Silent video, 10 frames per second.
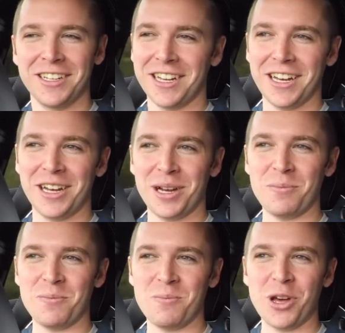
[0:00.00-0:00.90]

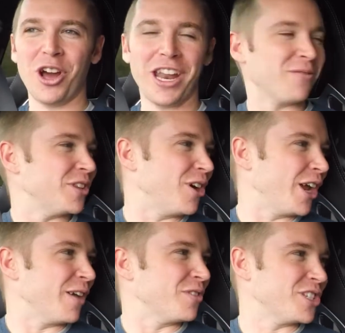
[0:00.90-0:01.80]
Um, but I'd have the
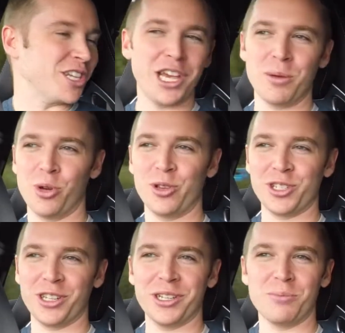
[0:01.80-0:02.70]
I'd have the sedan
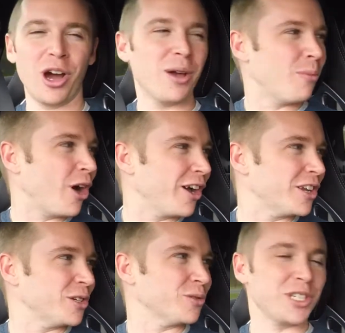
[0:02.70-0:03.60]
personally. My my
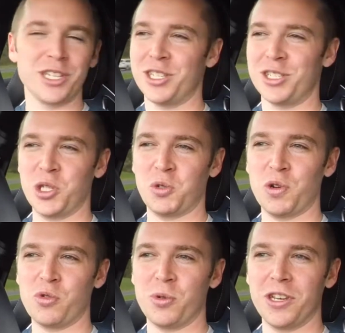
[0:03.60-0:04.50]
ideal C
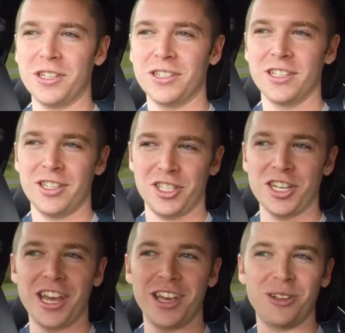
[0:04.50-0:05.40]
sixty-three would be the
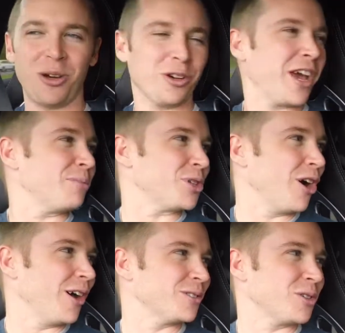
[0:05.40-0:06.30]
sedan on cup
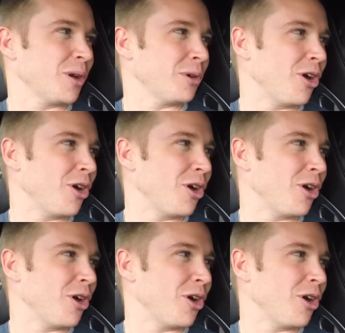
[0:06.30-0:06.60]
tires, because I'm a